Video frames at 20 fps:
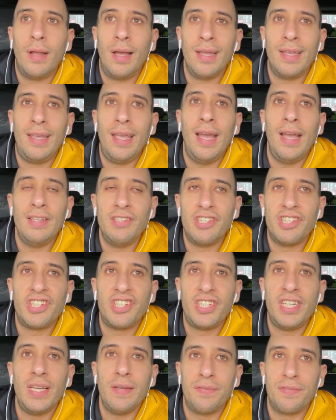again,
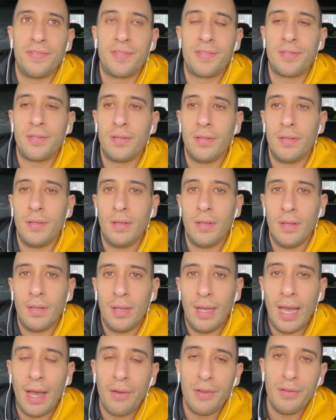shifts
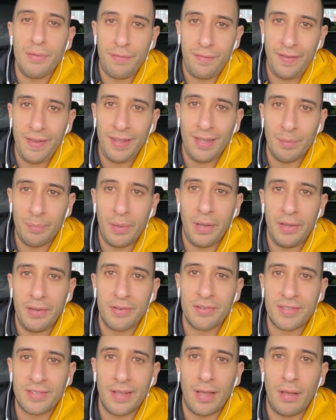how you feel about
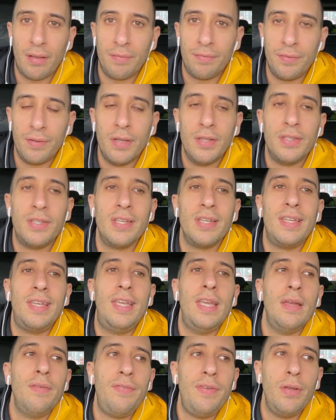yourself to
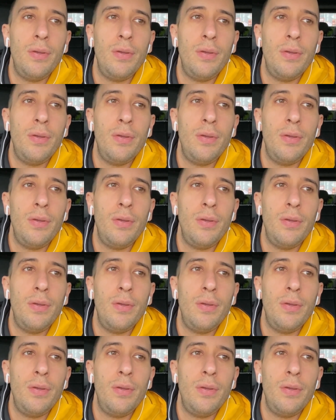give